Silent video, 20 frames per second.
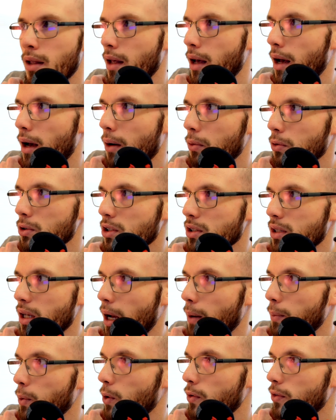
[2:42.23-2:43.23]
We'll just
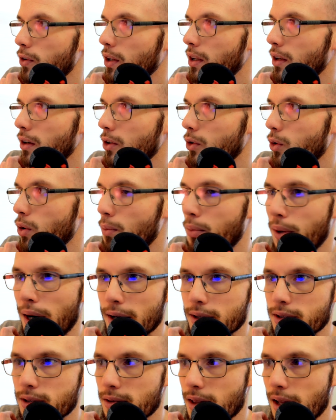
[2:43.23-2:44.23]
hop over here to a
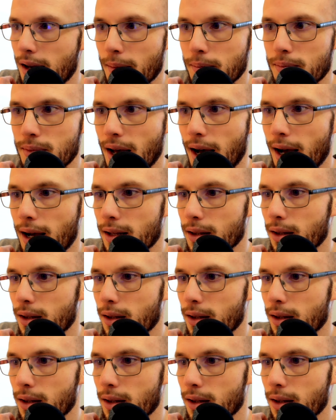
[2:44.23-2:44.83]
browser that I'm not